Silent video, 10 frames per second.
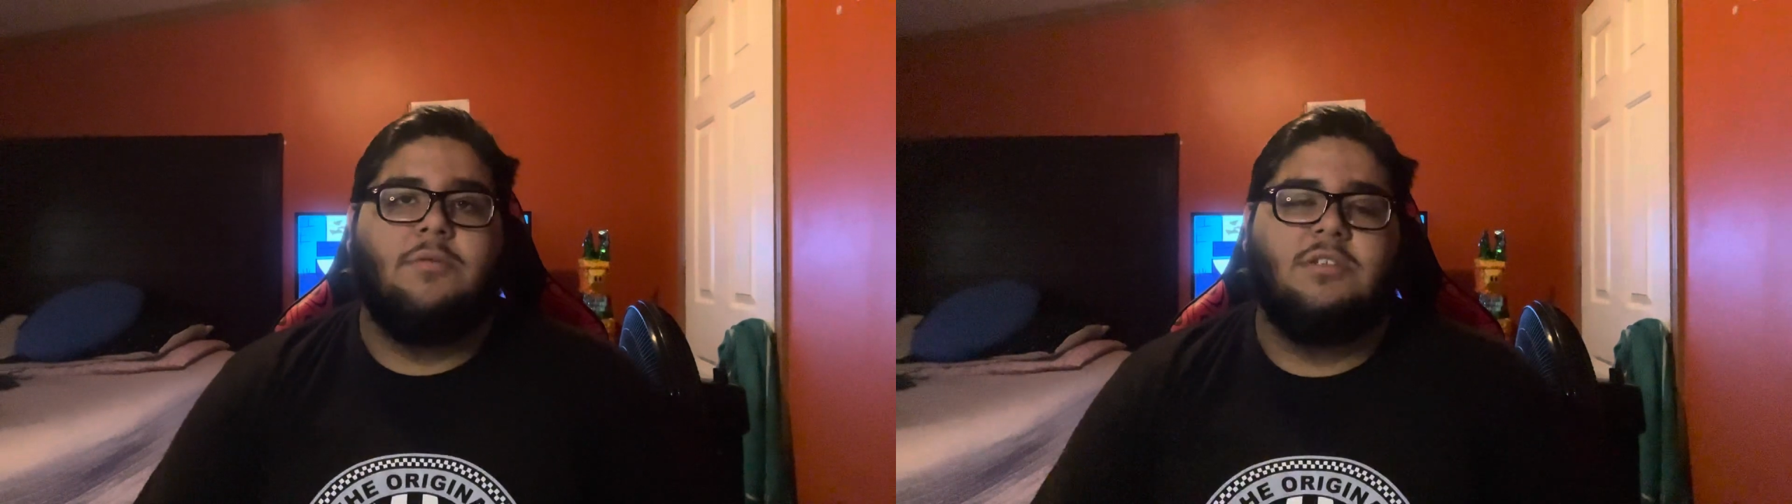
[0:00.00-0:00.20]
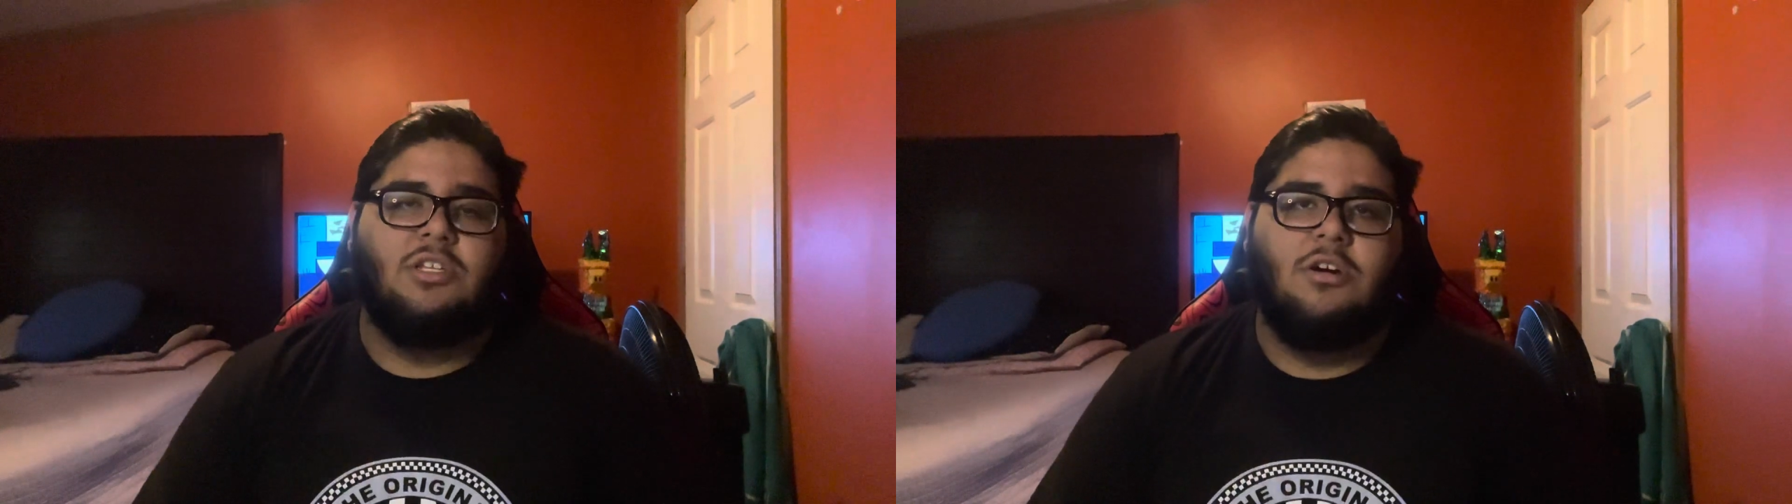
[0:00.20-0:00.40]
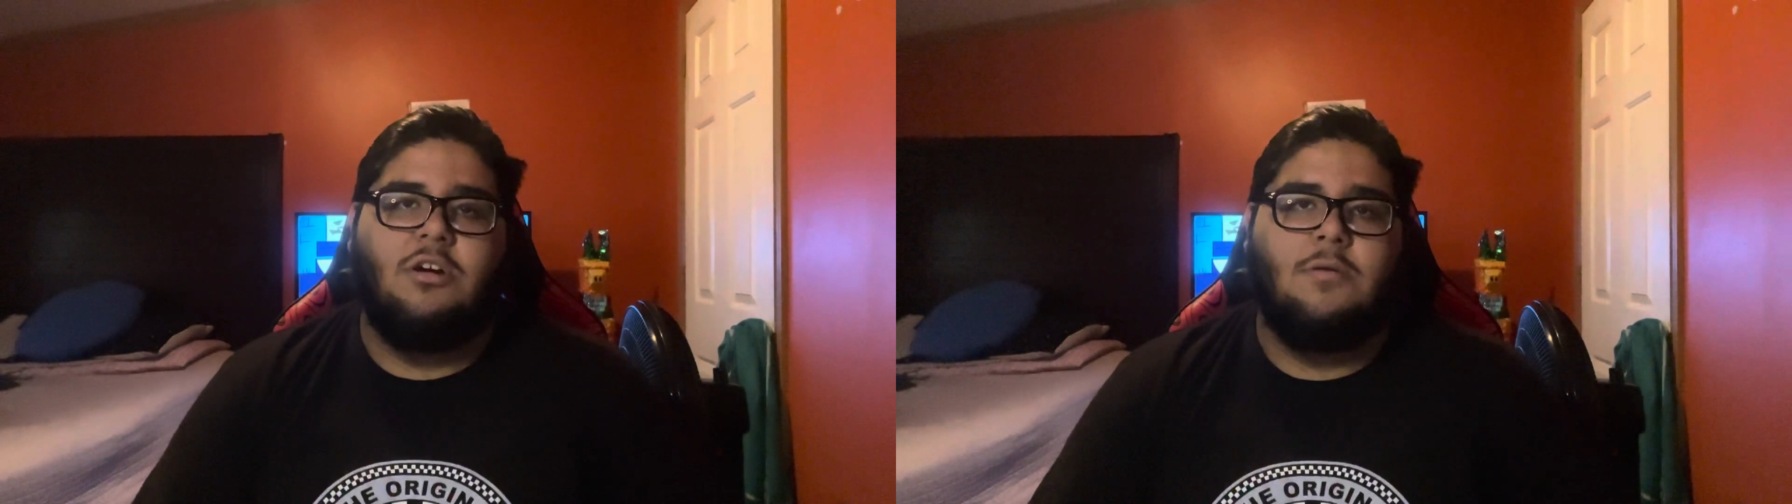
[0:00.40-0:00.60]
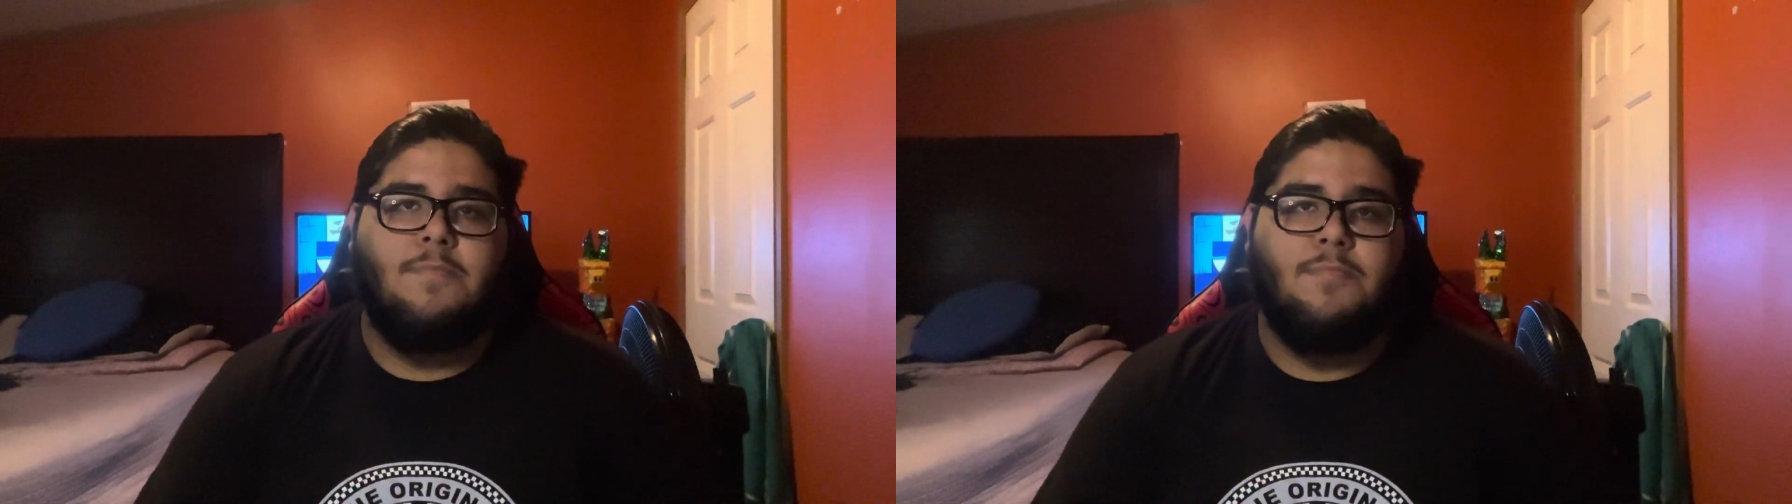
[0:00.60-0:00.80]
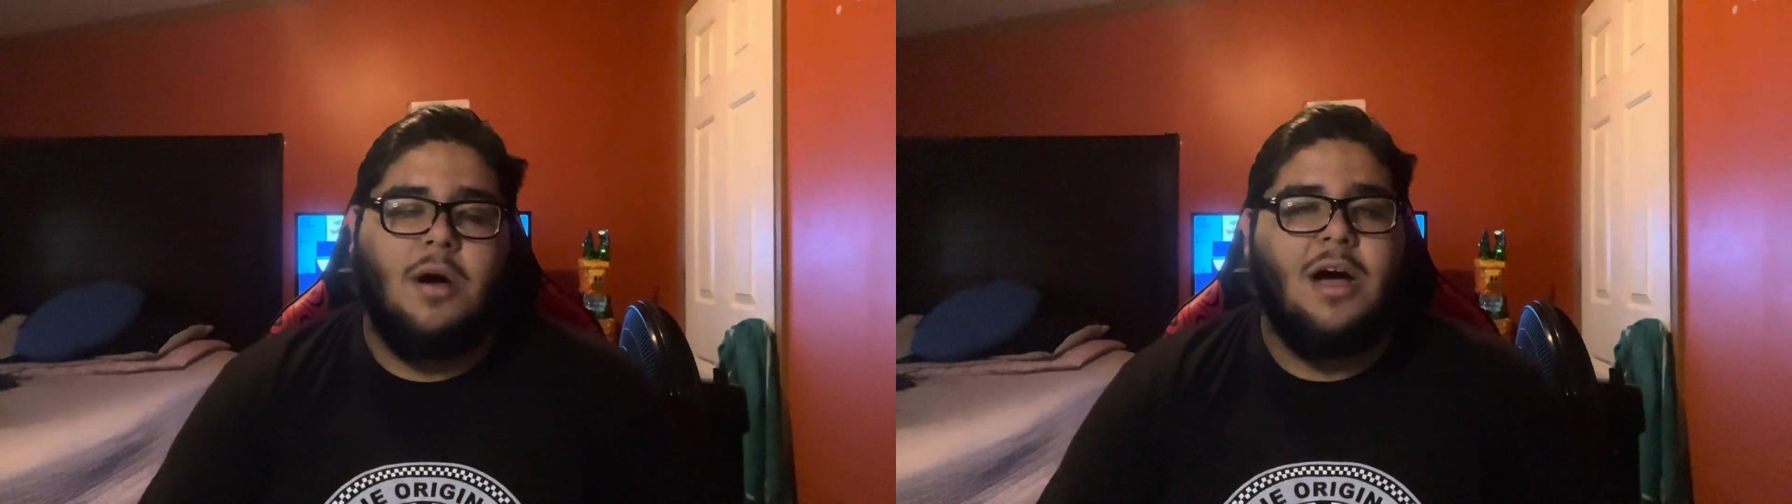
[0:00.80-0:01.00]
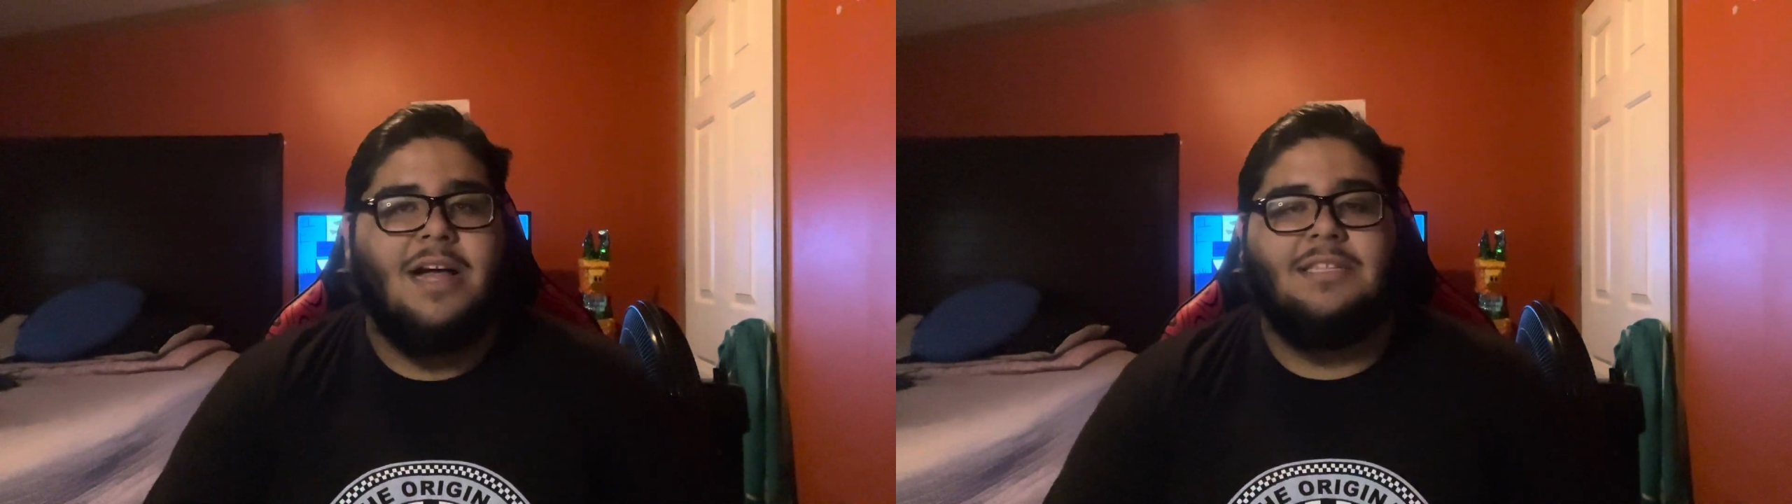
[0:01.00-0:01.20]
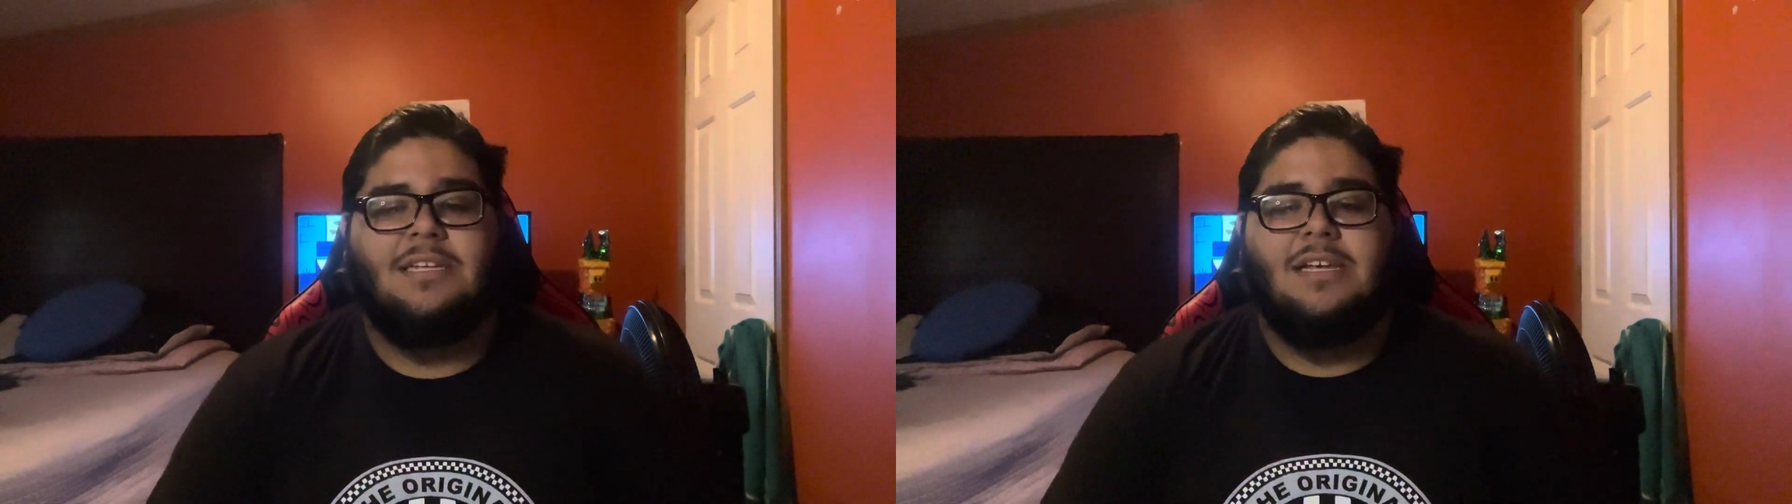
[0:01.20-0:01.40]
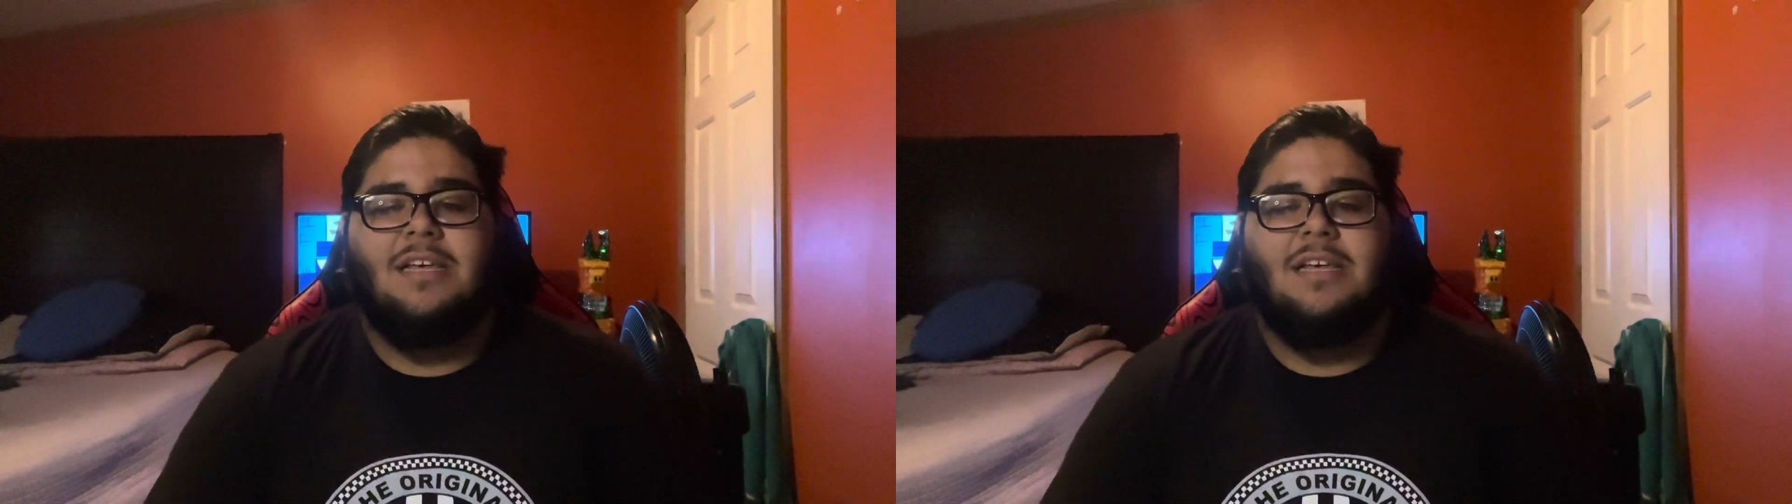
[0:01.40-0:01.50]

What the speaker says: return, but